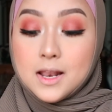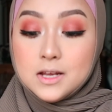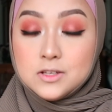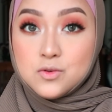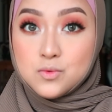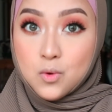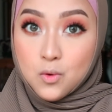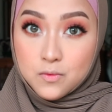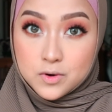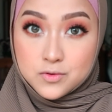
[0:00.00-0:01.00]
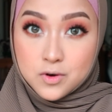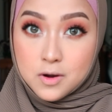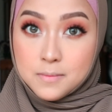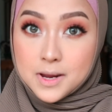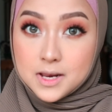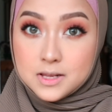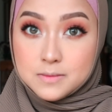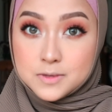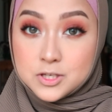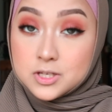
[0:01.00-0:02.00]
I like to overdraw my
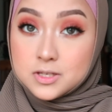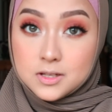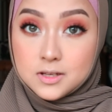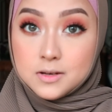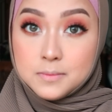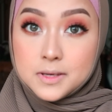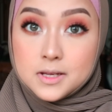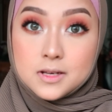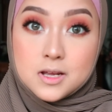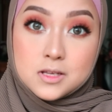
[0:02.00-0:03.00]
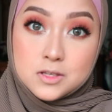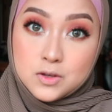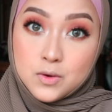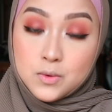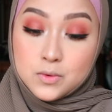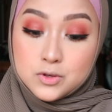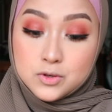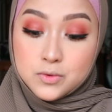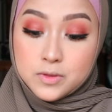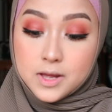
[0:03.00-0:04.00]
lips just a little bit, so to
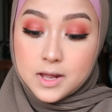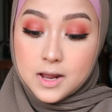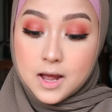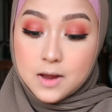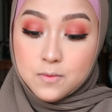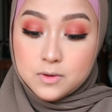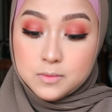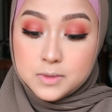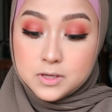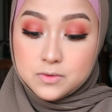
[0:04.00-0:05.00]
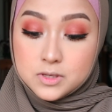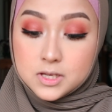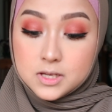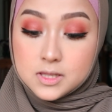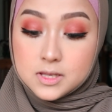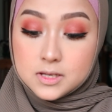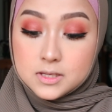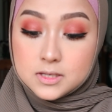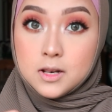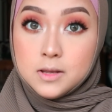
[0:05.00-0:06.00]
do that I will be using
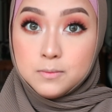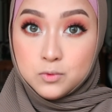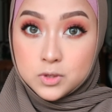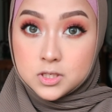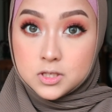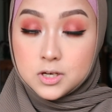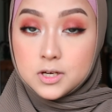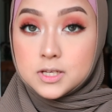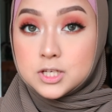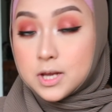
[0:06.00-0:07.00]
this lip twister in